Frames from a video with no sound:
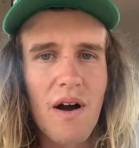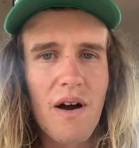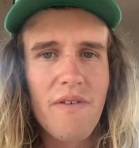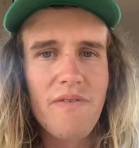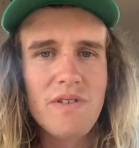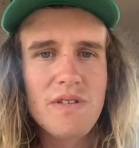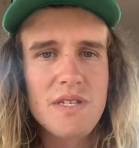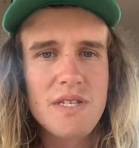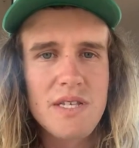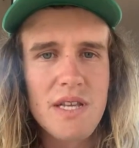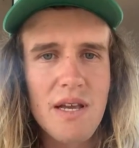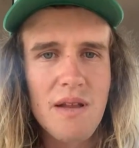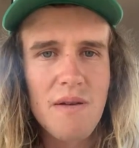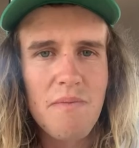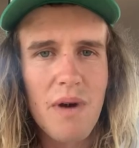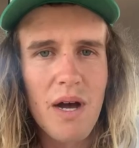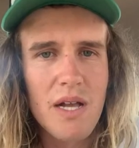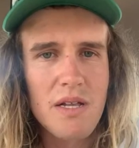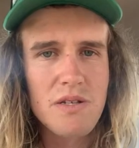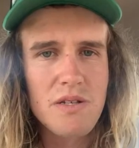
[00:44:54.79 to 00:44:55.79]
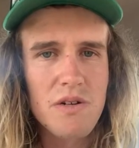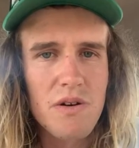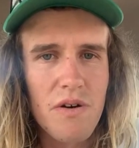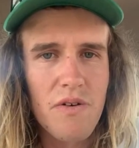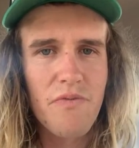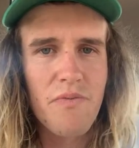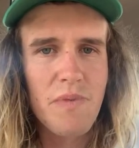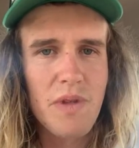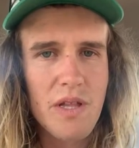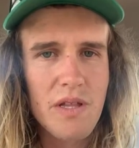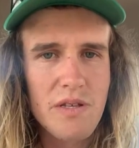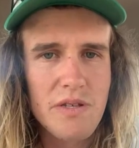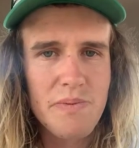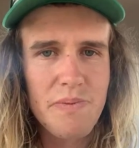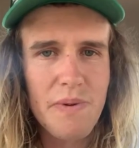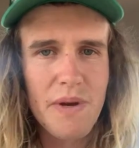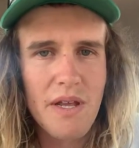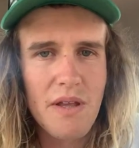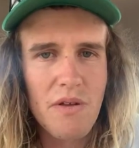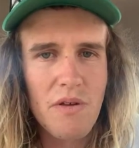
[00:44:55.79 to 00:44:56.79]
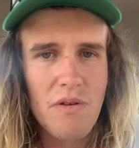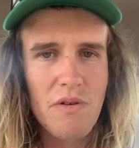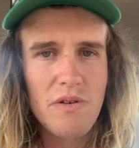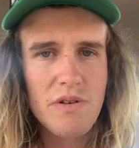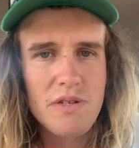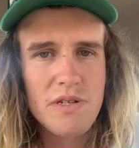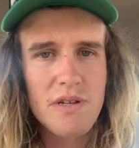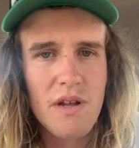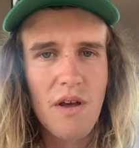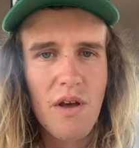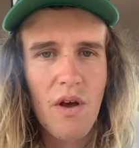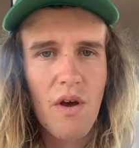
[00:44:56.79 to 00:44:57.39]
I haven't seen much of Millers being used